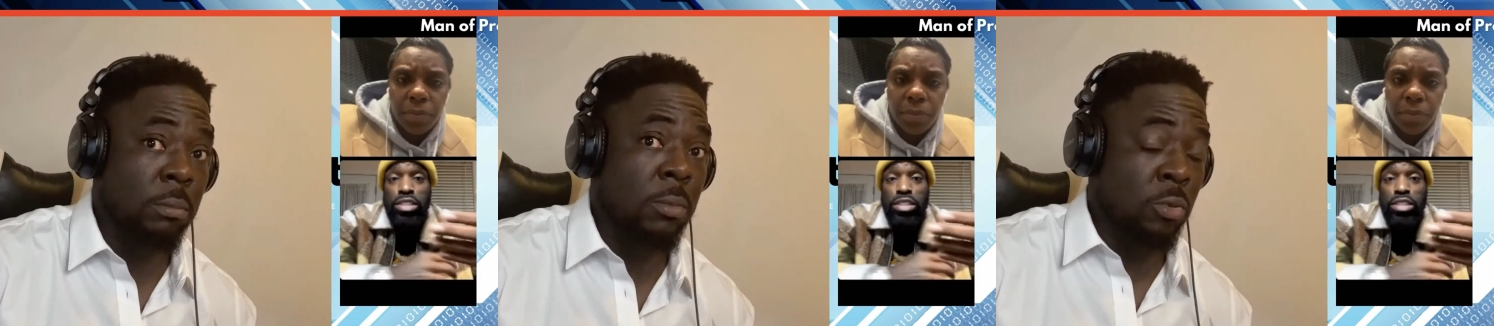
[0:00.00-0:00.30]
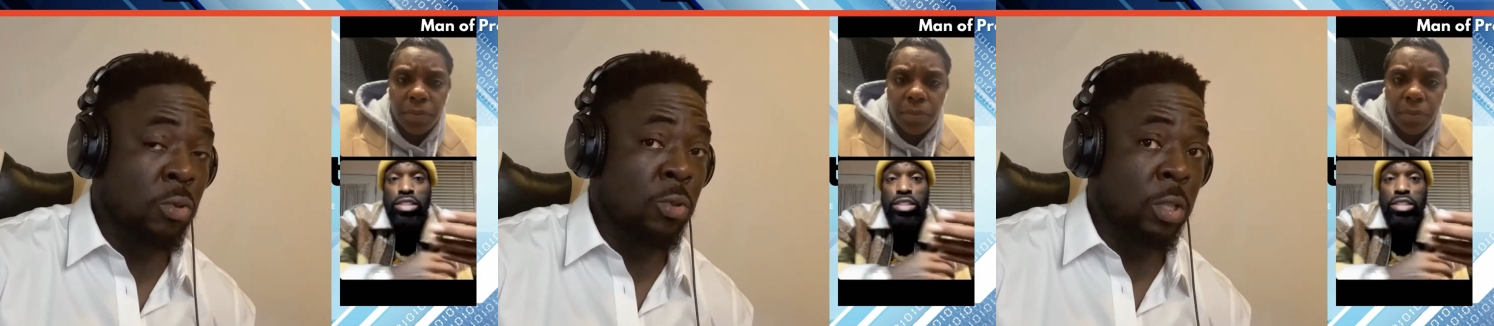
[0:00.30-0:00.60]

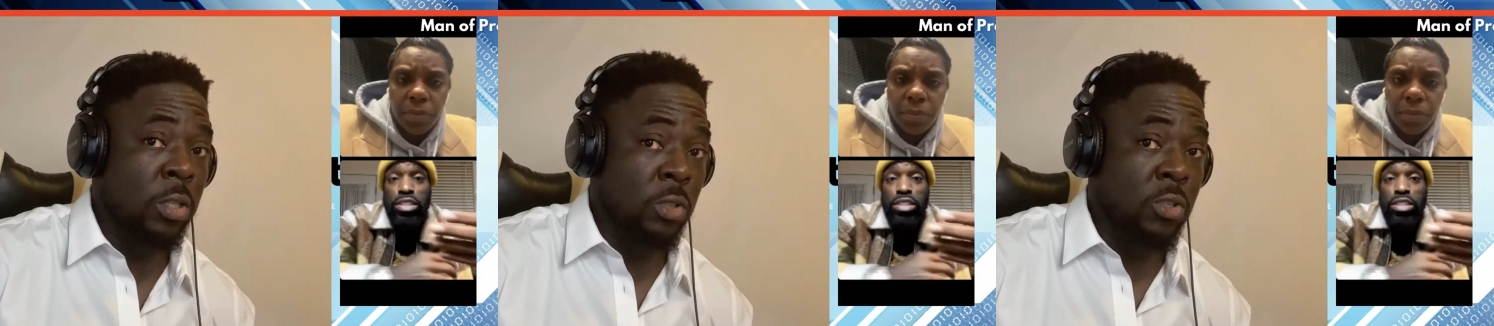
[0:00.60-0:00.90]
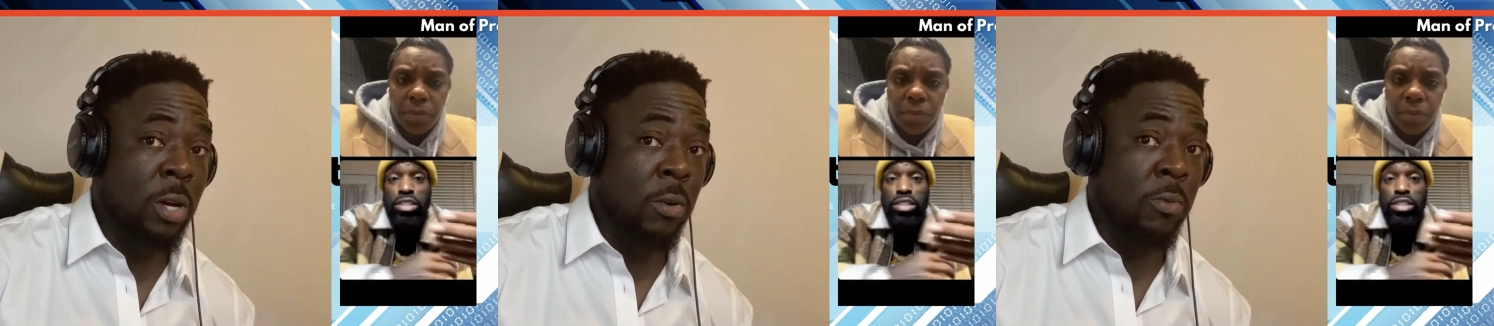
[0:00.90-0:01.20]
Speaker 1: Do you think you should
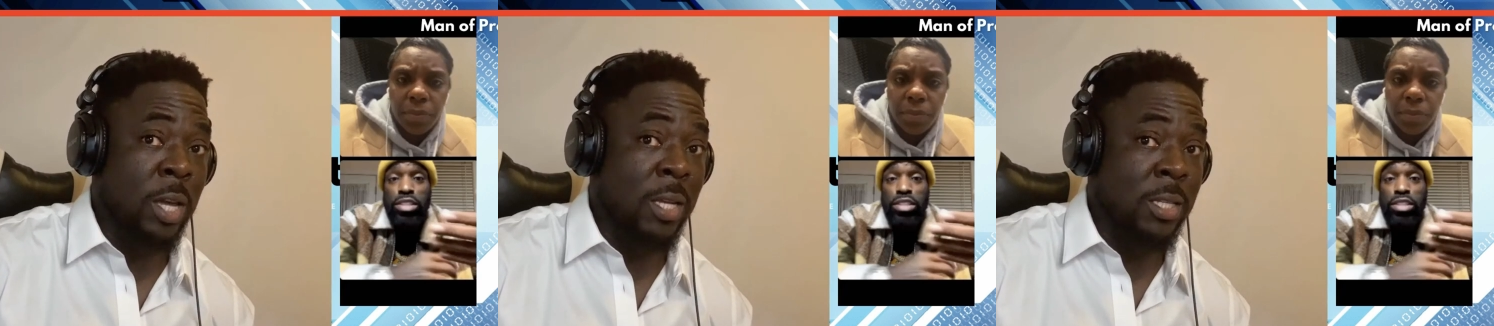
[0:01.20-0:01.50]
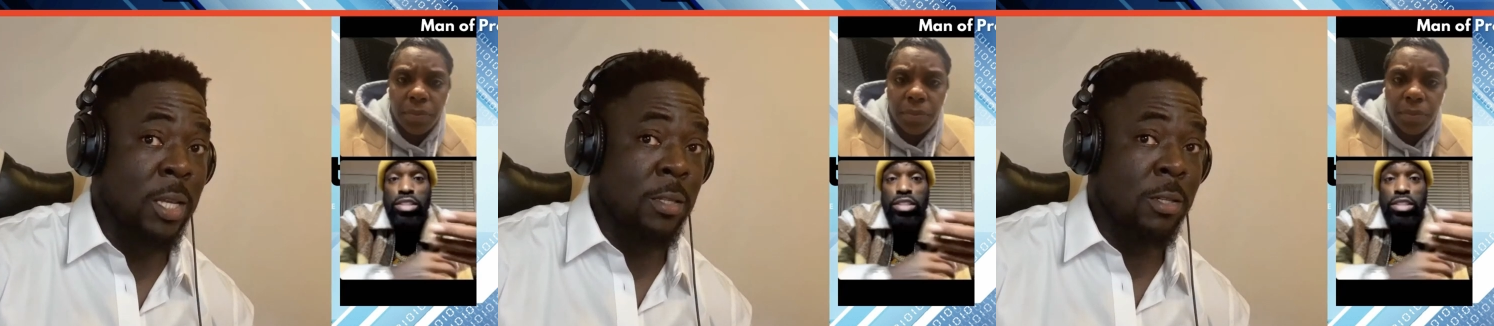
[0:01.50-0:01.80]

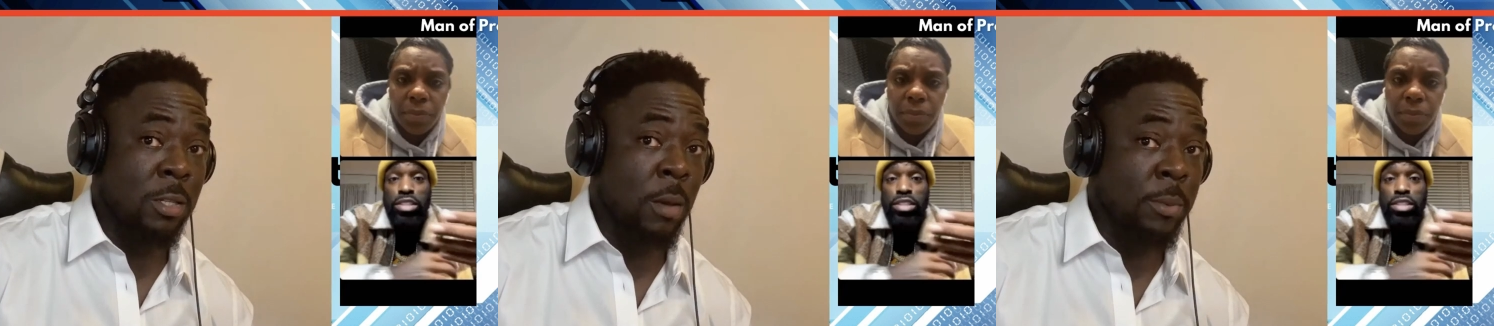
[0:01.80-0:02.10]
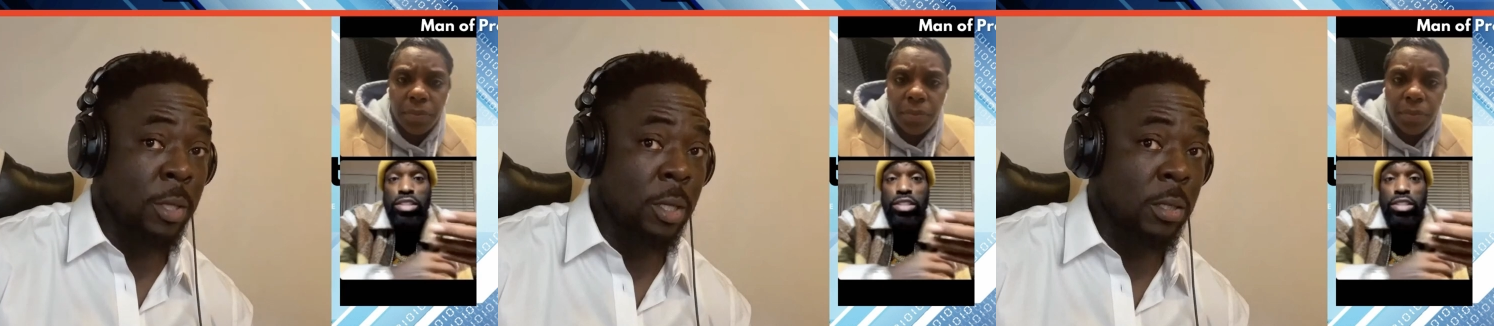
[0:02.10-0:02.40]
reassess
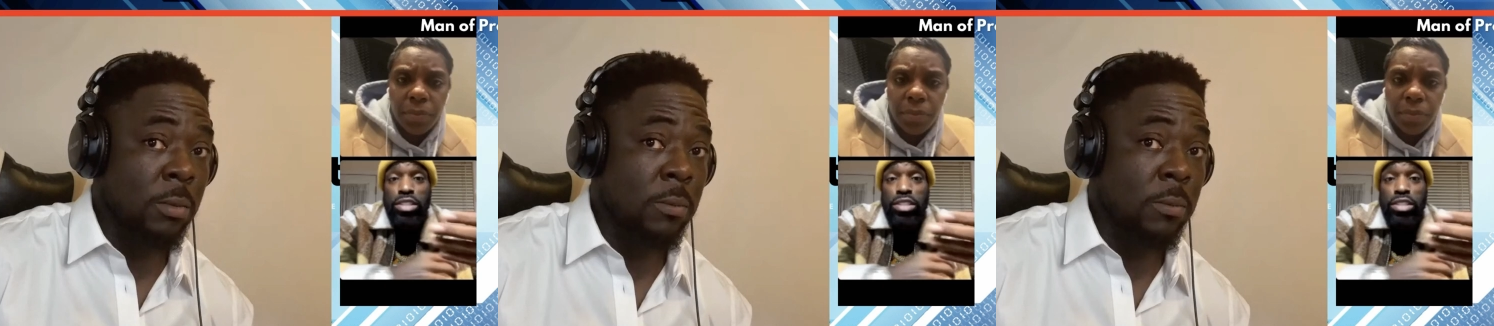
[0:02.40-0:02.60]
something?